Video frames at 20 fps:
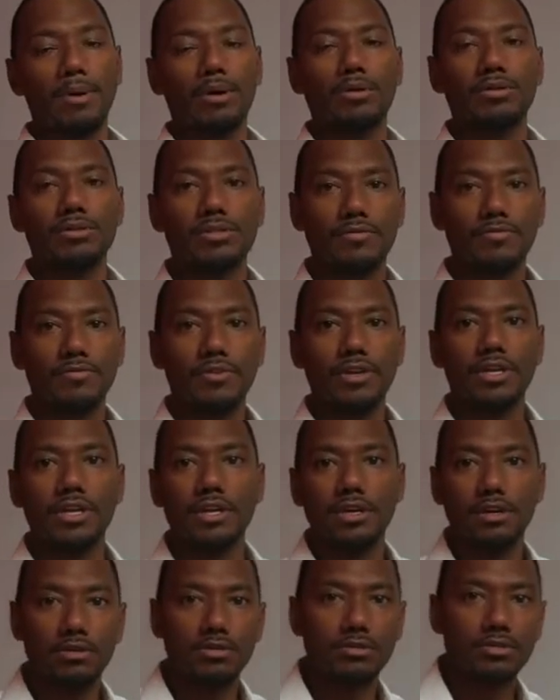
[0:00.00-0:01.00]
posts and
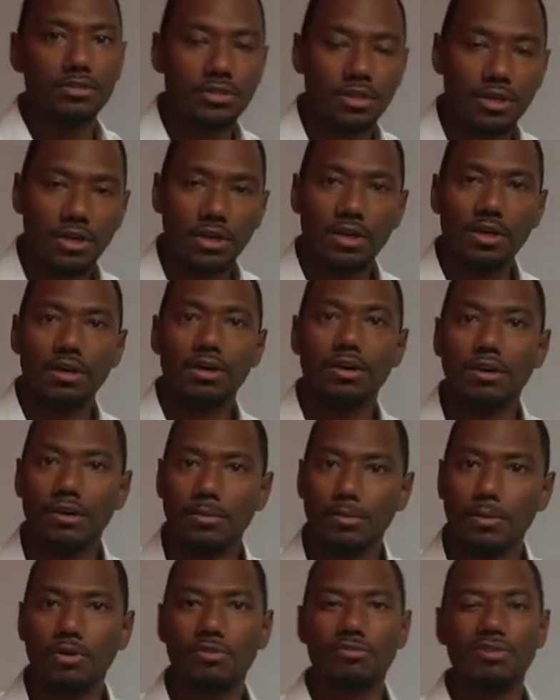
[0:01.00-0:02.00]
videos,
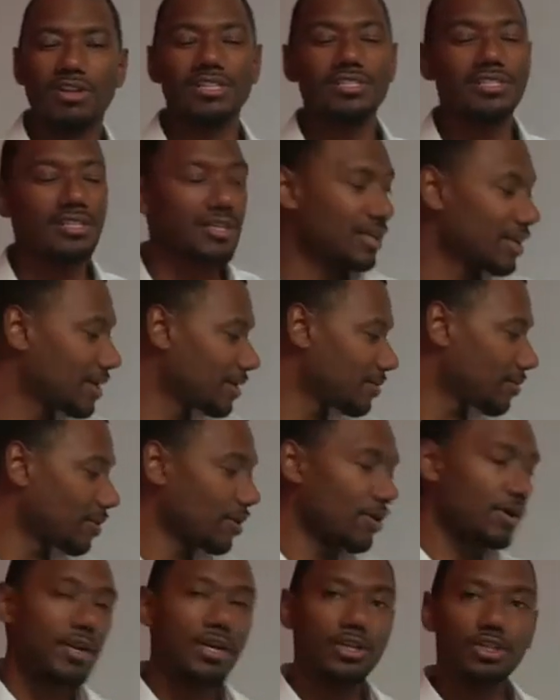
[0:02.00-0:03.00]
or more recently,
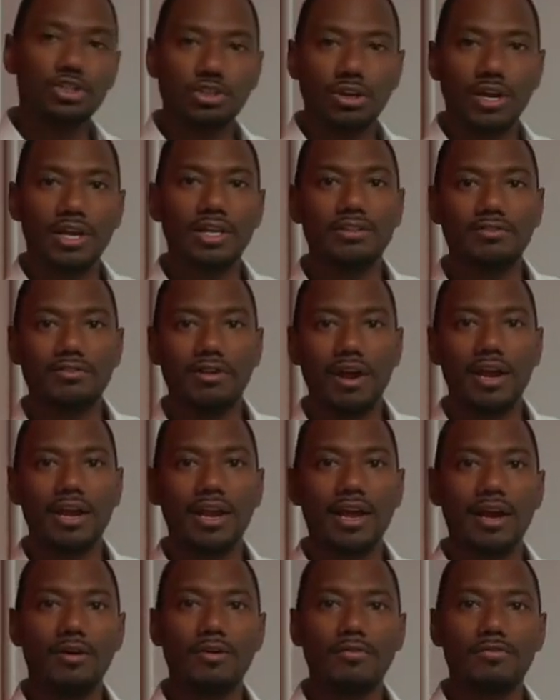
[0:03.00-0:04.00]
we're on a trend
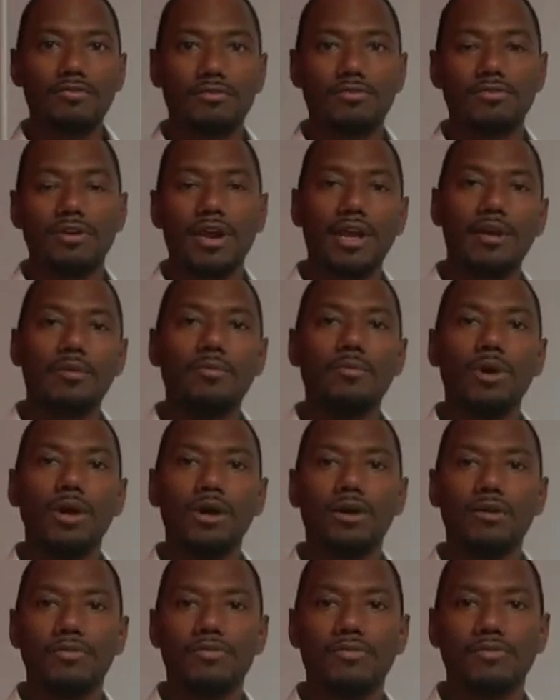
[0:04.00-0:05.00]
right now of creating
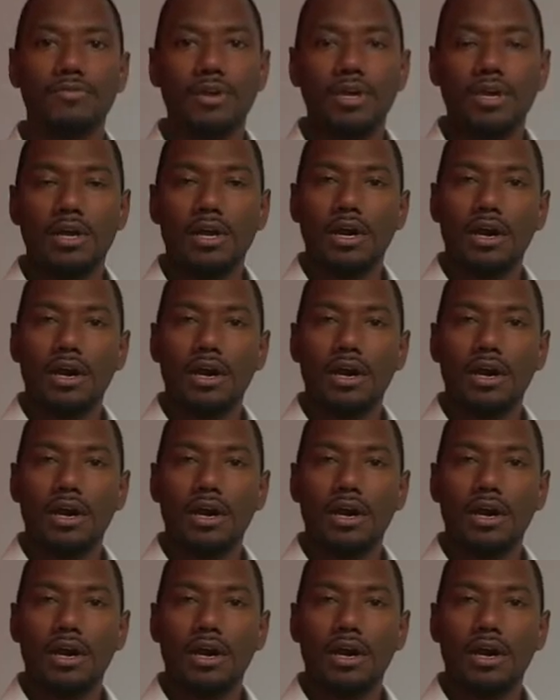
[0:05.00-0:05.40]
wealth